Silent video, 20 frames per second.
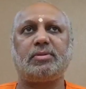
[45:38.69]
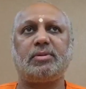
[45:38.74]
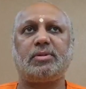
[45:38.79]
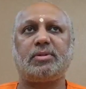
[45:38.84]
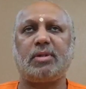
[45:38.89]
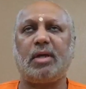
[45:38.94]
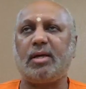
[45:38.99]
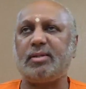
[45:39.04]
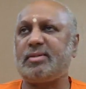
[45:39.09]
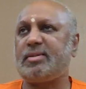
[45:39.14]

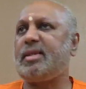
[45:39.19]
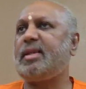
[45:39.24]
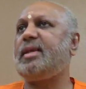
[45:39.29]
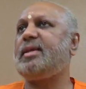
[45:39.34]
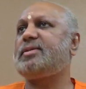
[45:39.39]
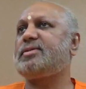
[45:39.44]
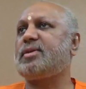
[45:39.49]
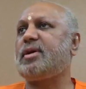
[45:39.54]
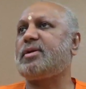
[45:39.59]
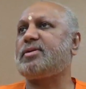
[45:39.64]

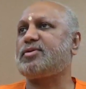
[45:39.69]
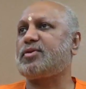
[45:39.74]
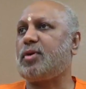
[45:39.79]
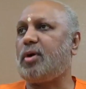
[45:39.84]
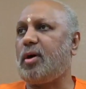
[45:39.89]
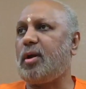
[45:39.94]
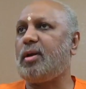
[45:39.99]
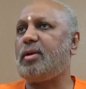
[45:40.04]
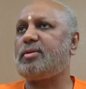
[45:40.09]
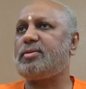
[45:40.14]
Shastris or
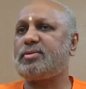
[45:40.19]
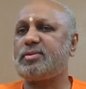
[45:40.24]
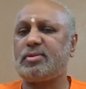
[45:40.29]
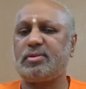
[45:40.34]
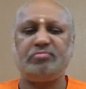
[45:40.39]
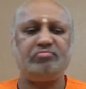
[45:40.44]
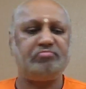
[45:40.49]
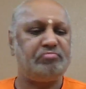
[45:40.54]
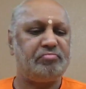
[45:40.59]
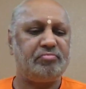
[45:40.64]
scholars.
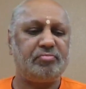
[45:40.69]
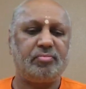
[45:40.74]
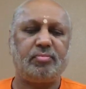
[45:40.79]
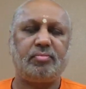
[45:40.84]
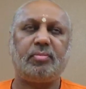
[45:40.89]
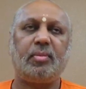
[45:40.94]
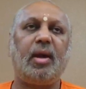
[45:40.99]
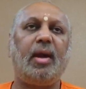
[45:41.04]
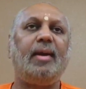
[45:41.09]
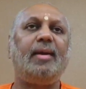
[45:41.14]

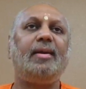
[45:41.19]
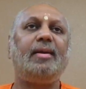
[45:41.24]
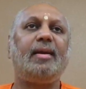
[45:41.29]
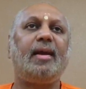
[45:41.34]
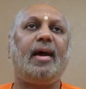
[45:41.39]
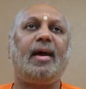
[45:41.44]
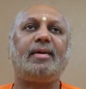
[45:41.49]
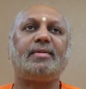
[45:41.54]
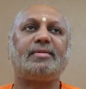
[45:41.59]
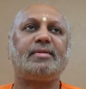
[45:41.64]
I
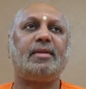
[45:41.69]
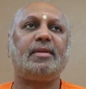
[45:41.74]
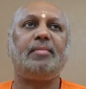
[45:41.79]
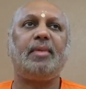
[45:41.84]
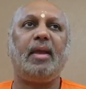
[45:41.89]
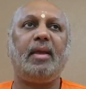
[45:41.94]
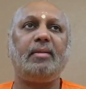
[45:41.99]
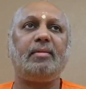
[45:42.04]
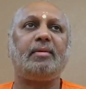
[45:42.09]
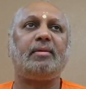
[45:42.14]
didn't ask
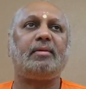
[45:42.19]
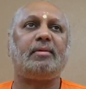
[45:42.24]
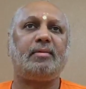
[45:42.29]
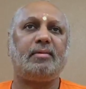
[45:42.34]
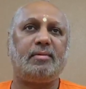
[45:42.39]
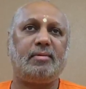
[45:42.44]
them either.